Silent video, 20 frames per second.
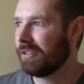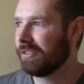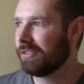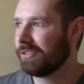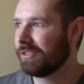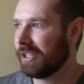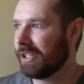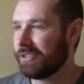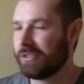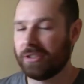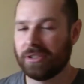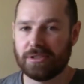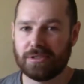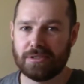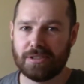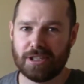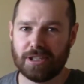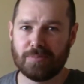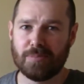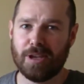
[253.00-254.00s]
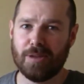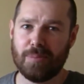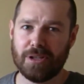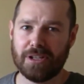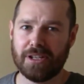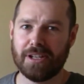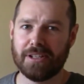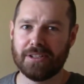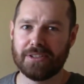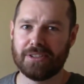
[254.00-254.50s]
so that's just that's my
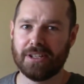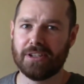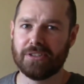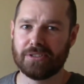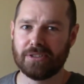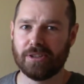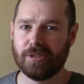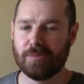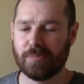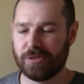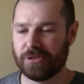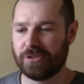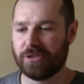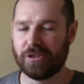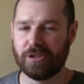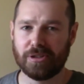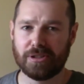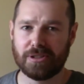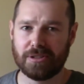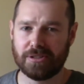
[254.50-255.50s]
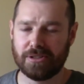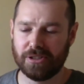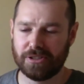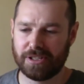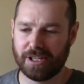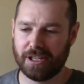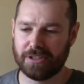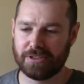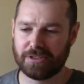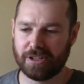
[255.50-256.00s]
opinion on this telescope. It's a good good
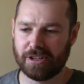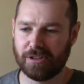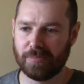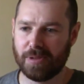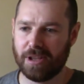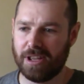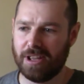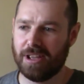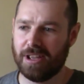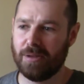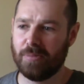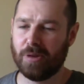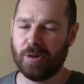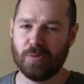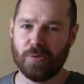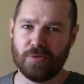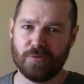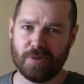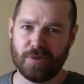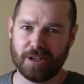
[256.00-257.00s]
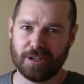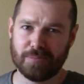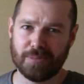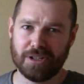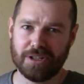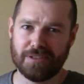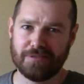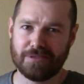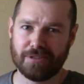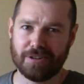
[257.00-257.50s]
telescope, but I wouldn't
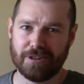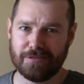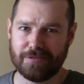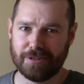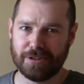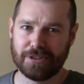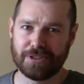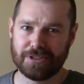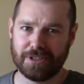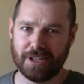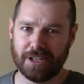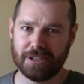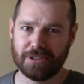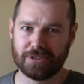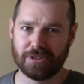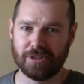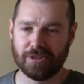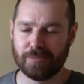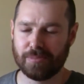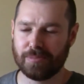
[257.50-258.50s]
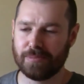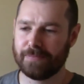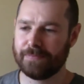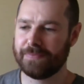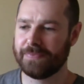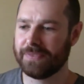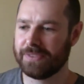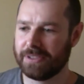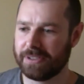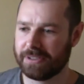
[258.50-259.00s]
recommend it for a first telescope.
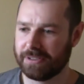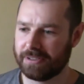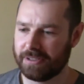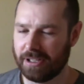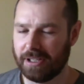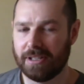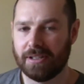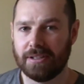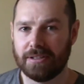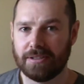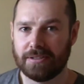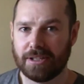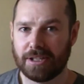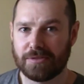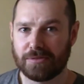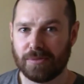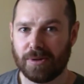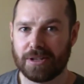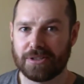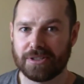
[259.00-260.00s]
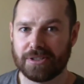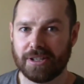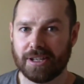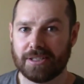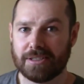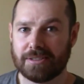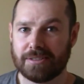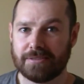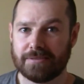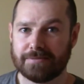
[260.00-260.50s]
Thanks for watching,
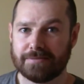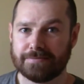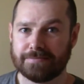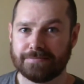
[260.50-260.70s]
guys.